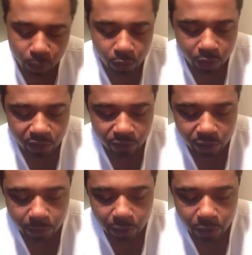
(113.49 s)
You don't give a
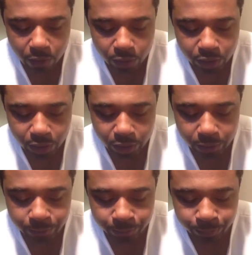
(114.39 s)
fuck about going to
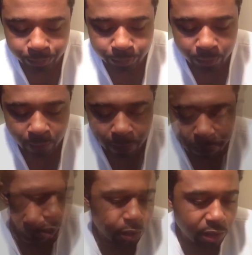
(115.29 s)
jail
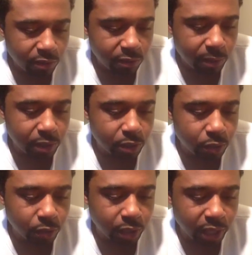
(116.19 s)
and you don't give a fuck about
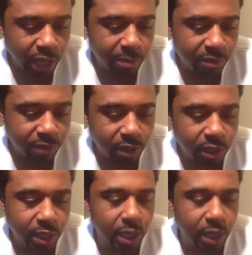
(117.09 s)
shooting the game in front of the